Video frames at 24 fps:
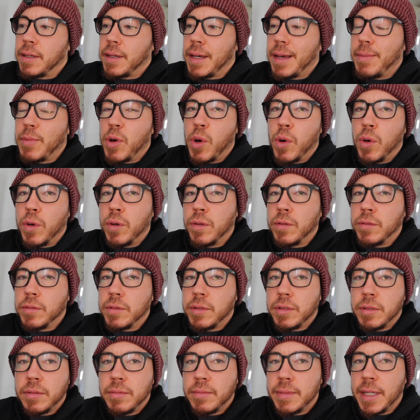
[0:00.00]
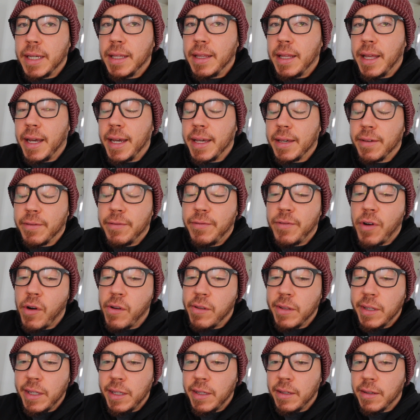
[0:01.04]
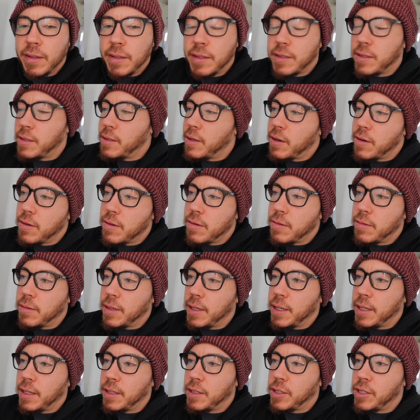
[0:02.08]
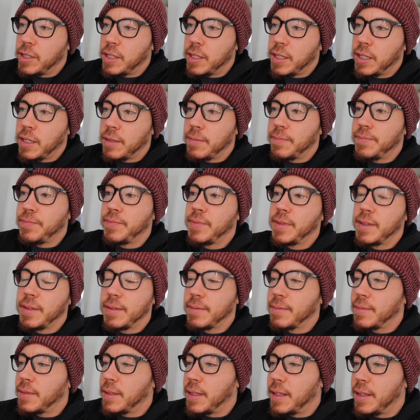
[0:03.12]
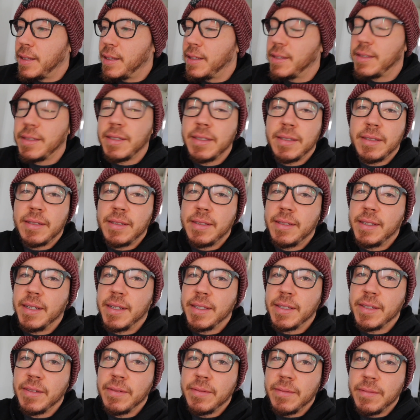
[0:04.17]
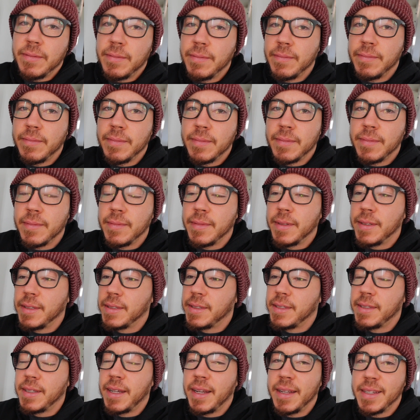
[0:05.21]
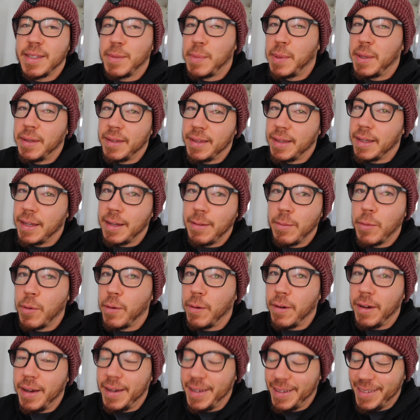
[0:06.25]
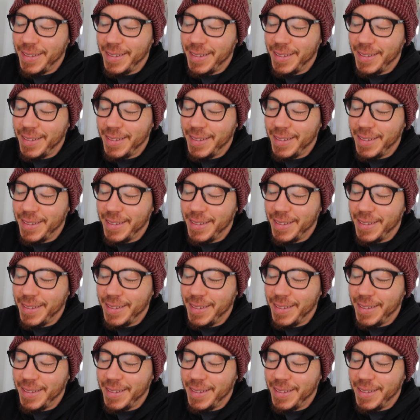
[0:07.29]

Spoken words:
I'm old, and, like, falling on snow and shit, that just doesn't, it's not as appealing anymore.